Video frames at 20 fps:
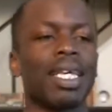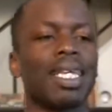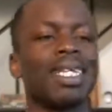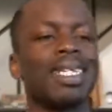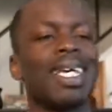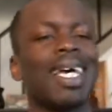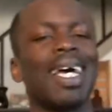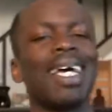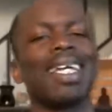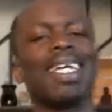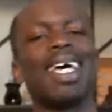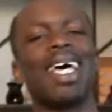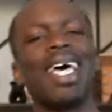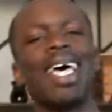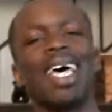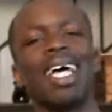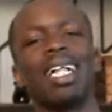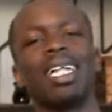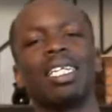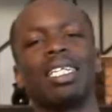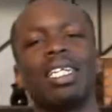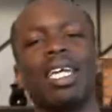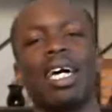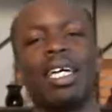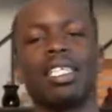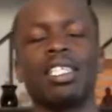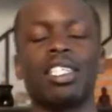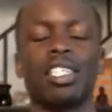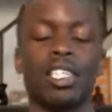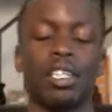Ted L.
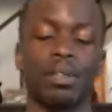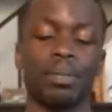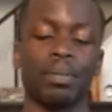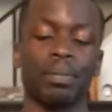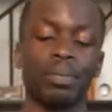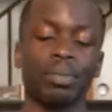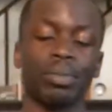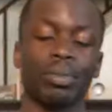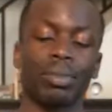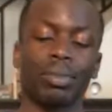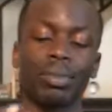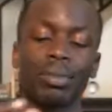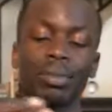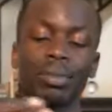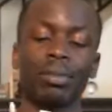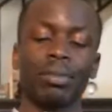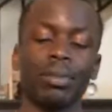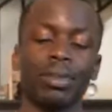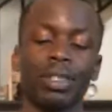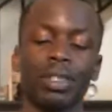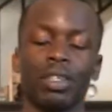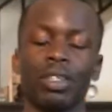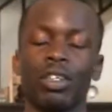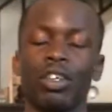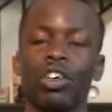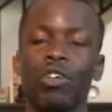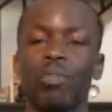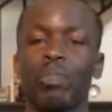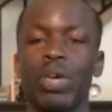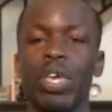Nancy.
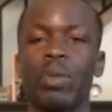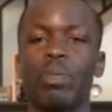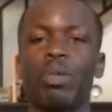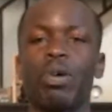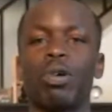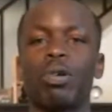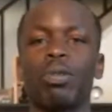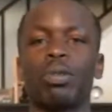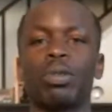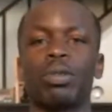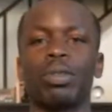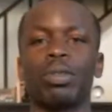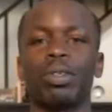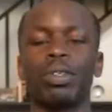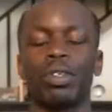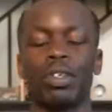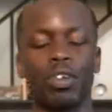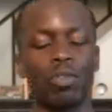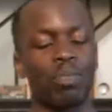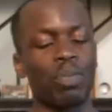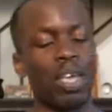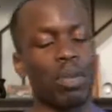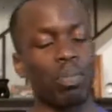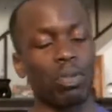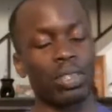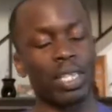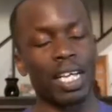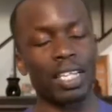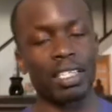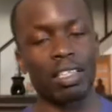Good people,
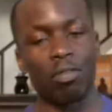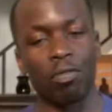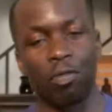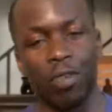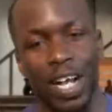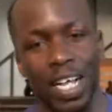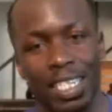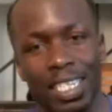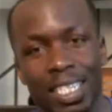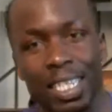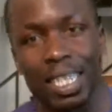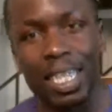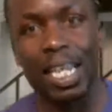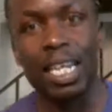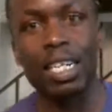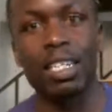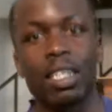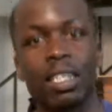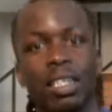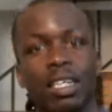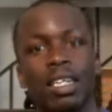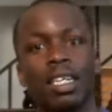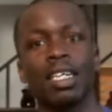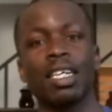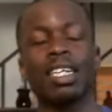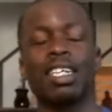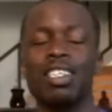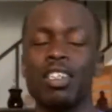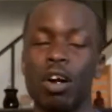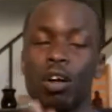that's the first letter.
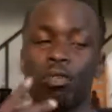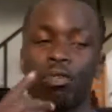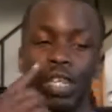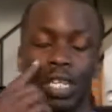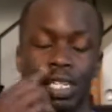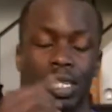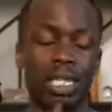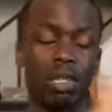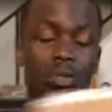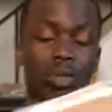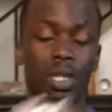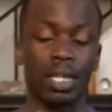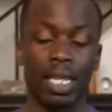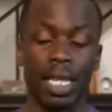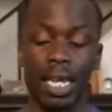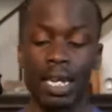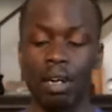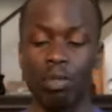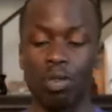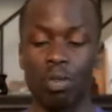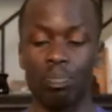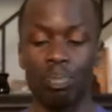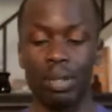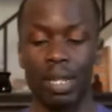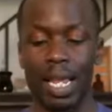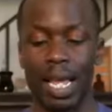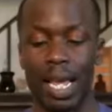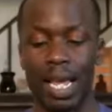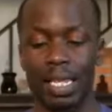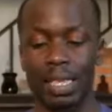He obviously will get a
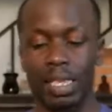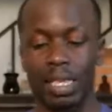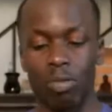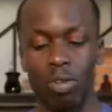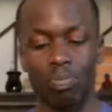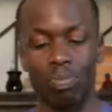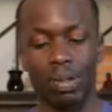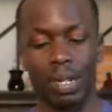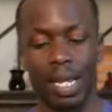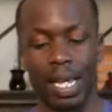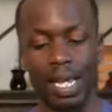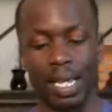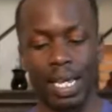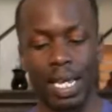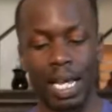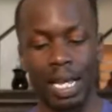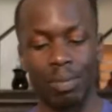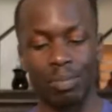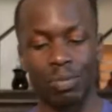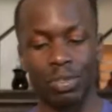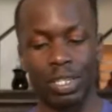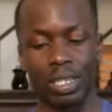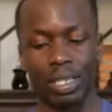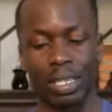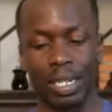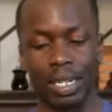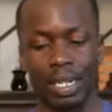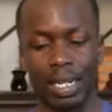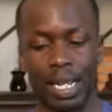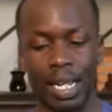reply. The reply comes in the
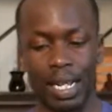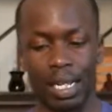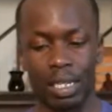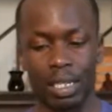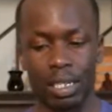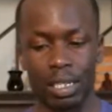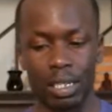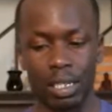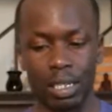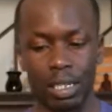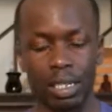next